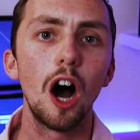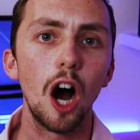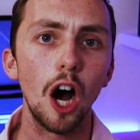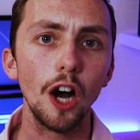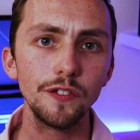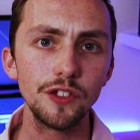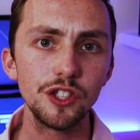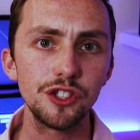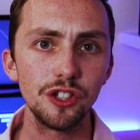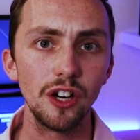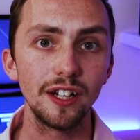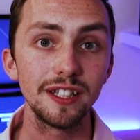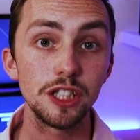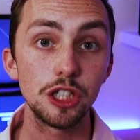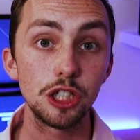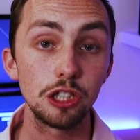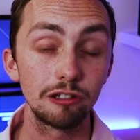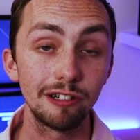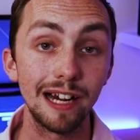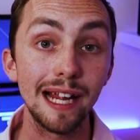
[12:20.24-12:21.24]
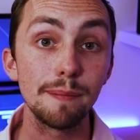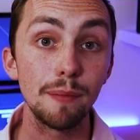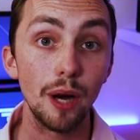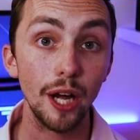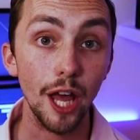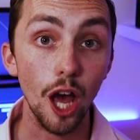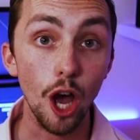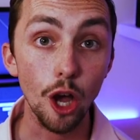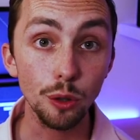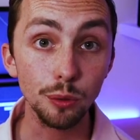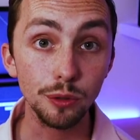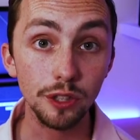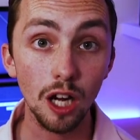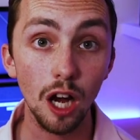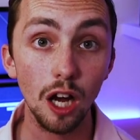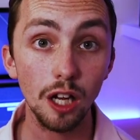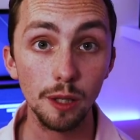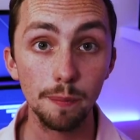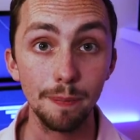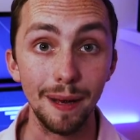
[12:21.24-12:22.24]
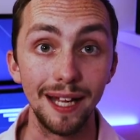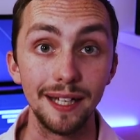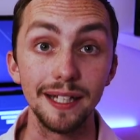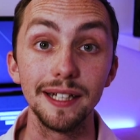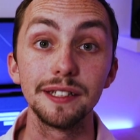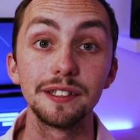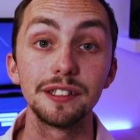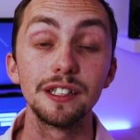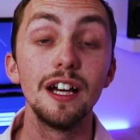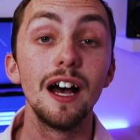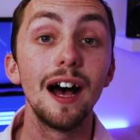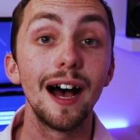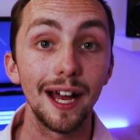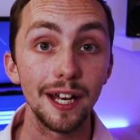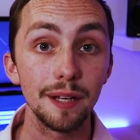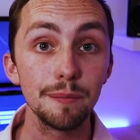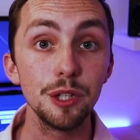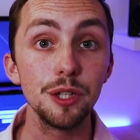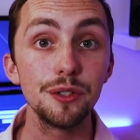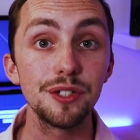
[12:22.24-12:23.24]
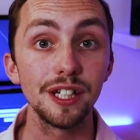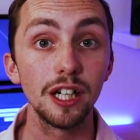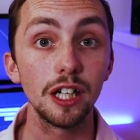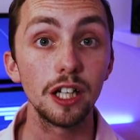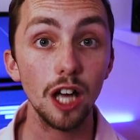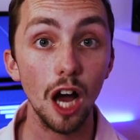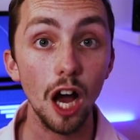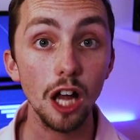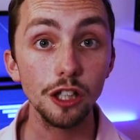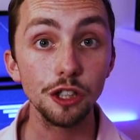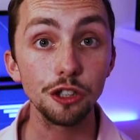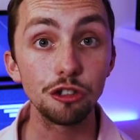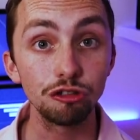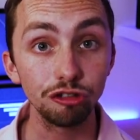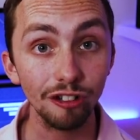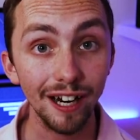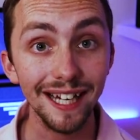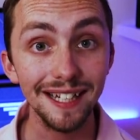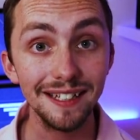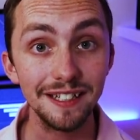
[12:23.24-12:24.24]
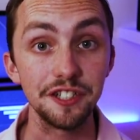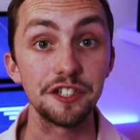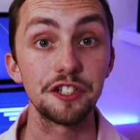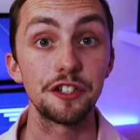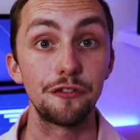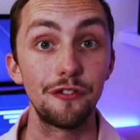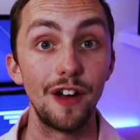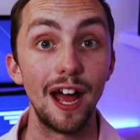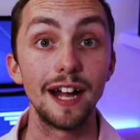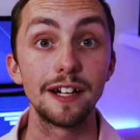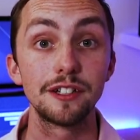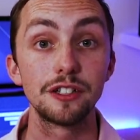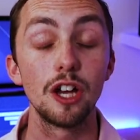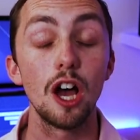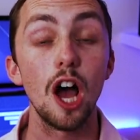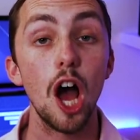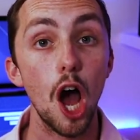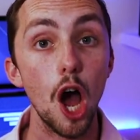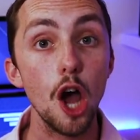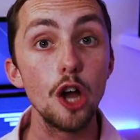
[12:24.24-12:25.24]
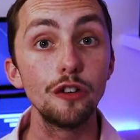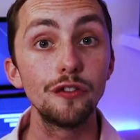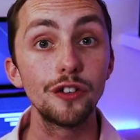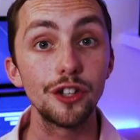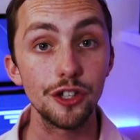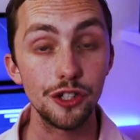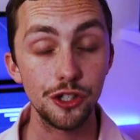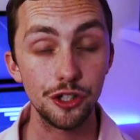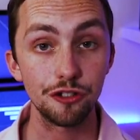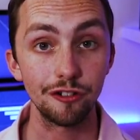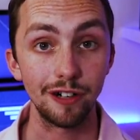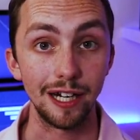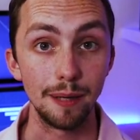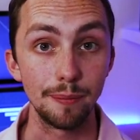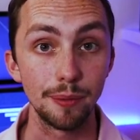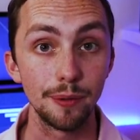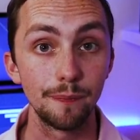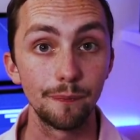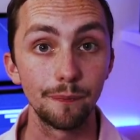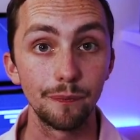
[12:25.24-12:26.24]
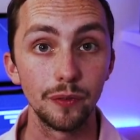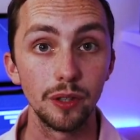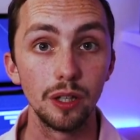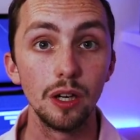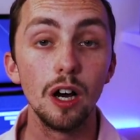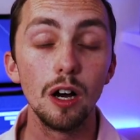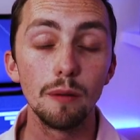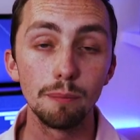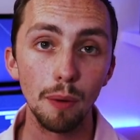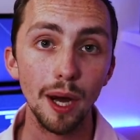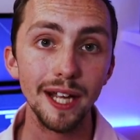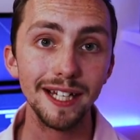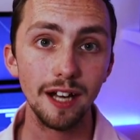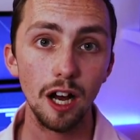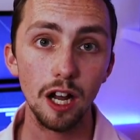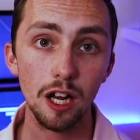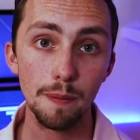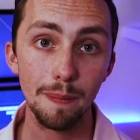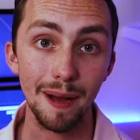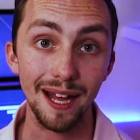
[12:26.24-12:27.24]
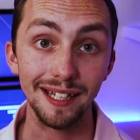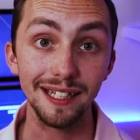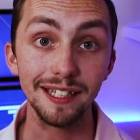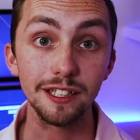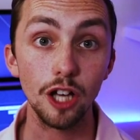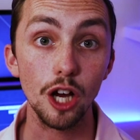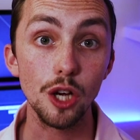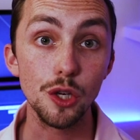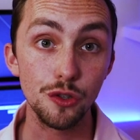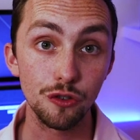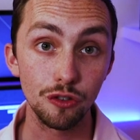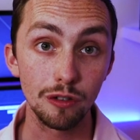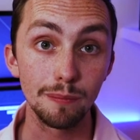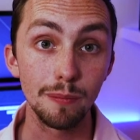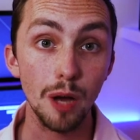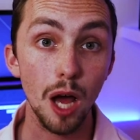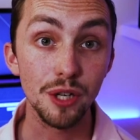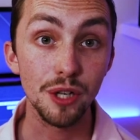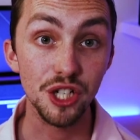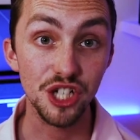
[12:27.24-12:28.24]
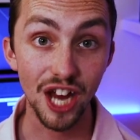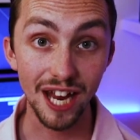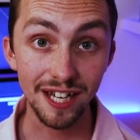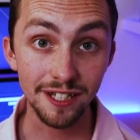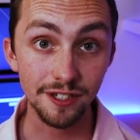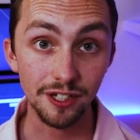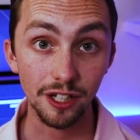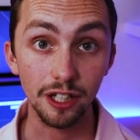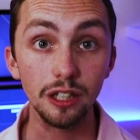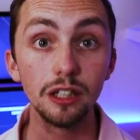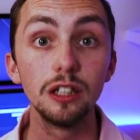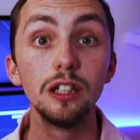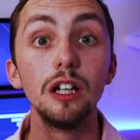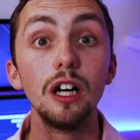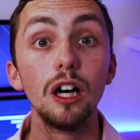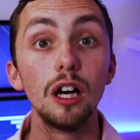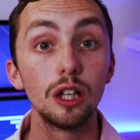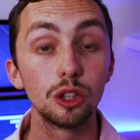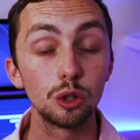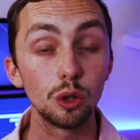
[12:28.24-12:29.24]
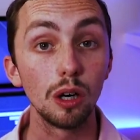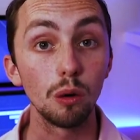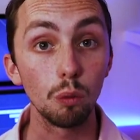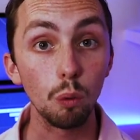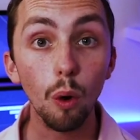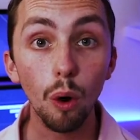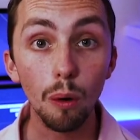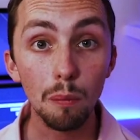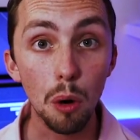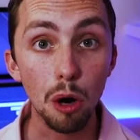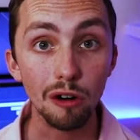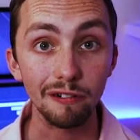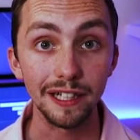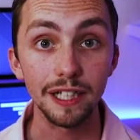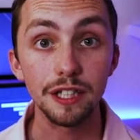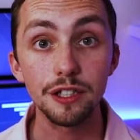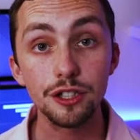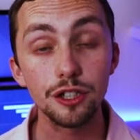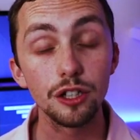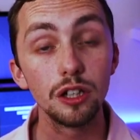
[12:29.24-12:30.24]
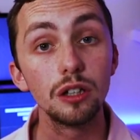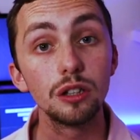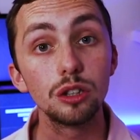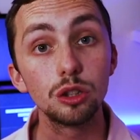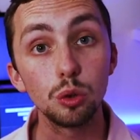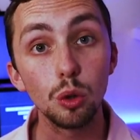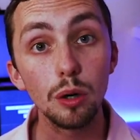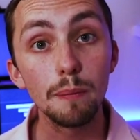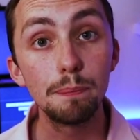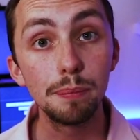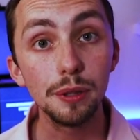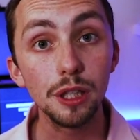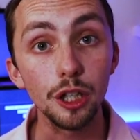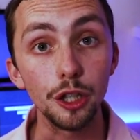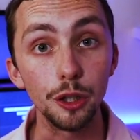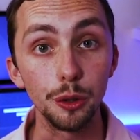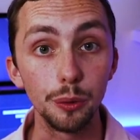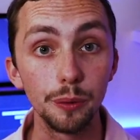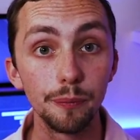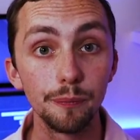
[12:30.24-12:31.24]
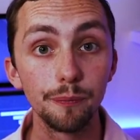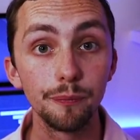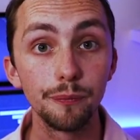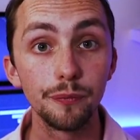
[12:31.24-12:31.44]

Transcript: I've decided to create my own color palette and I'm using a color gradient effect over the strip. My color palette goes from magenta to a warm orange to a blue.